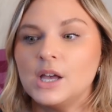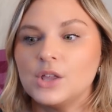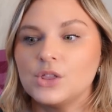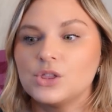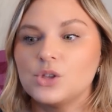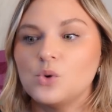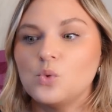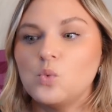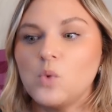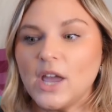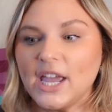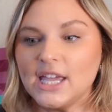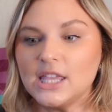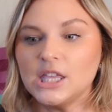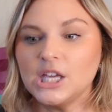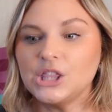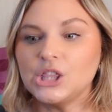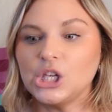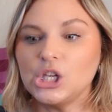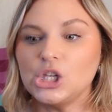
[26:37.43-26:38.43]
The way
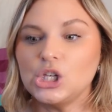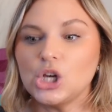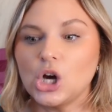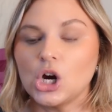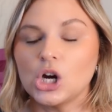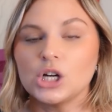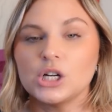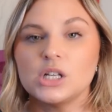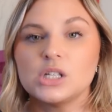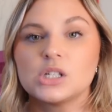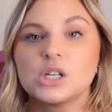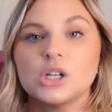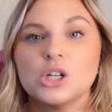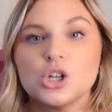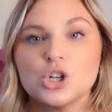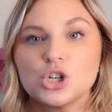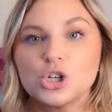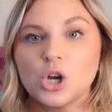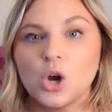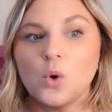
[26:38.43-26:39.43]
that the yarn is going to
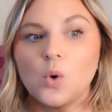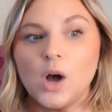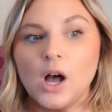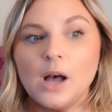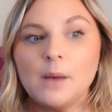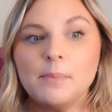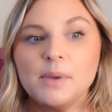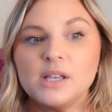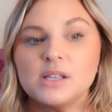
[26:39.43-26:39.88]
show up